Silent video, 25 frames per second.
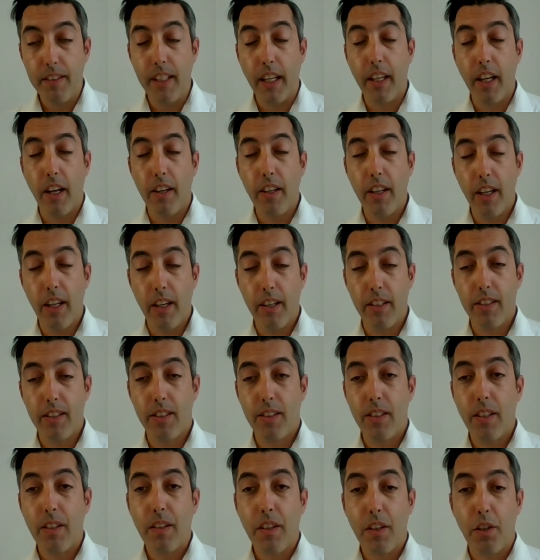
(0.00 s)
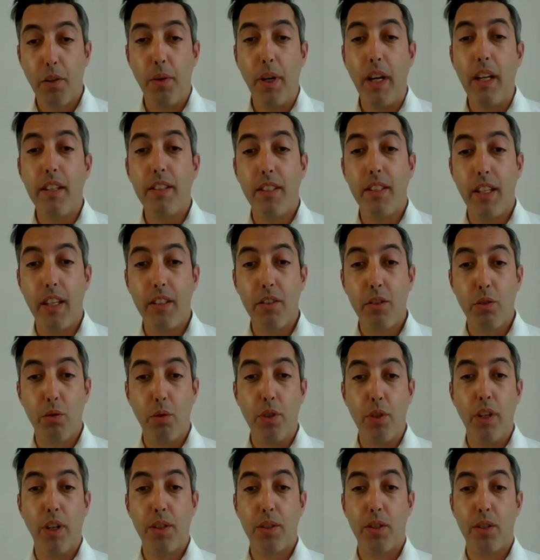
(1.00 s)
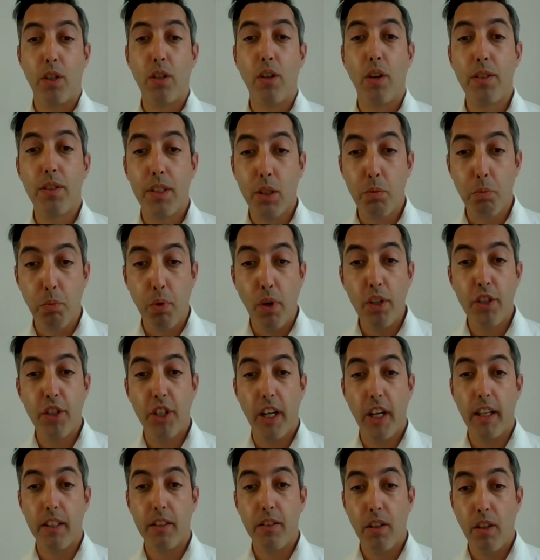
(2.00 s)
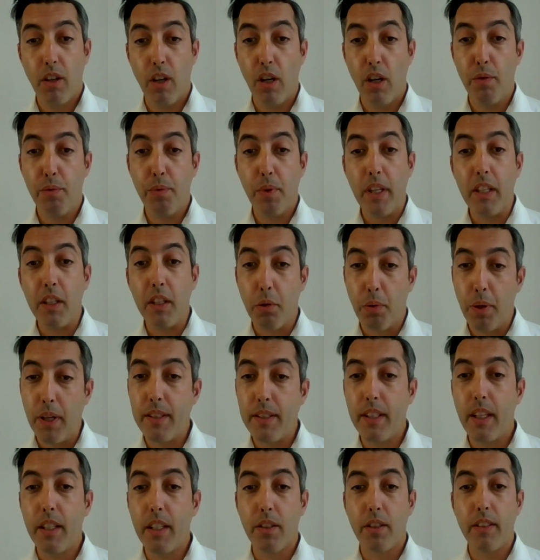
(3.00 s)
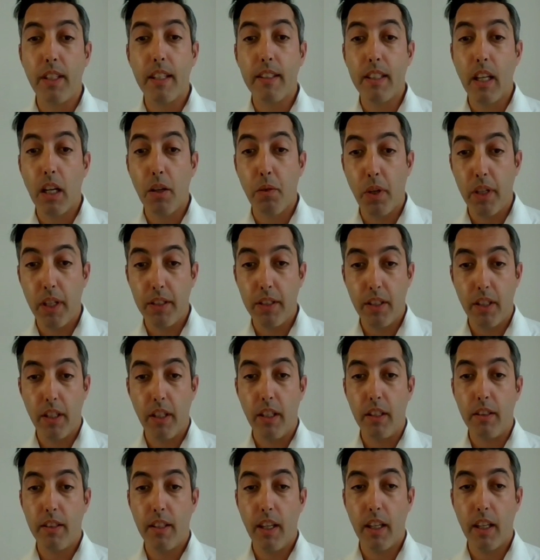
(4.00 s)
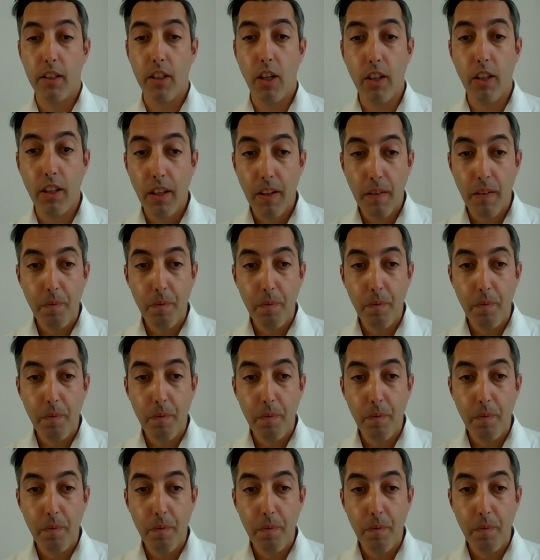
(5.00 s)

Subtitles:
Tech Alliance created 2 years ago this project of increasing the data quality in TechDoc,